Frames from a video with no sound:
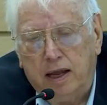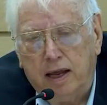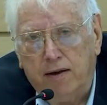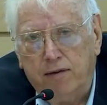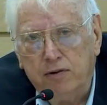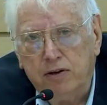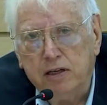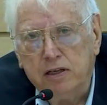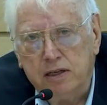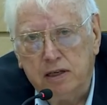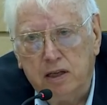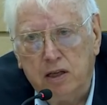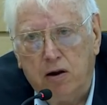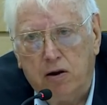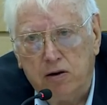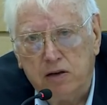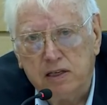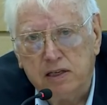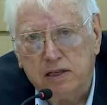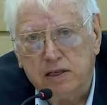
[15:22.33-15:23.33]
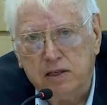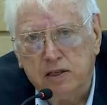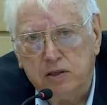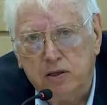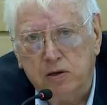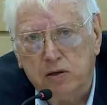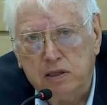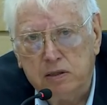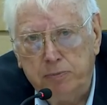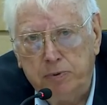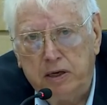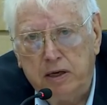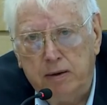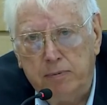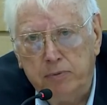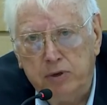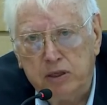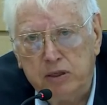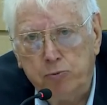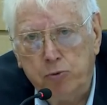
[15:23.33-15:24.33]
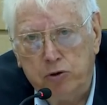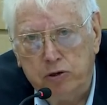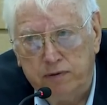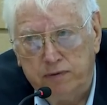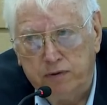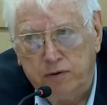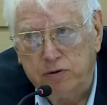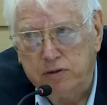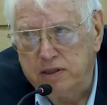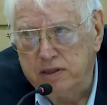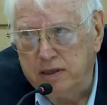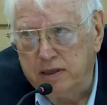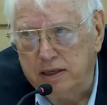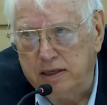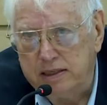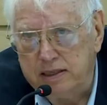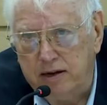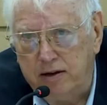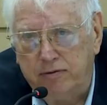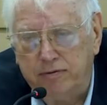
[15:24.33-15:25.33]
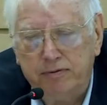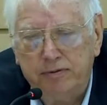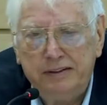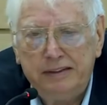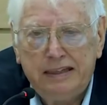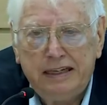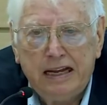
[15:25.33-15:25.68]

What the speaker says: evidence that the RSS has also become much more diverse itself.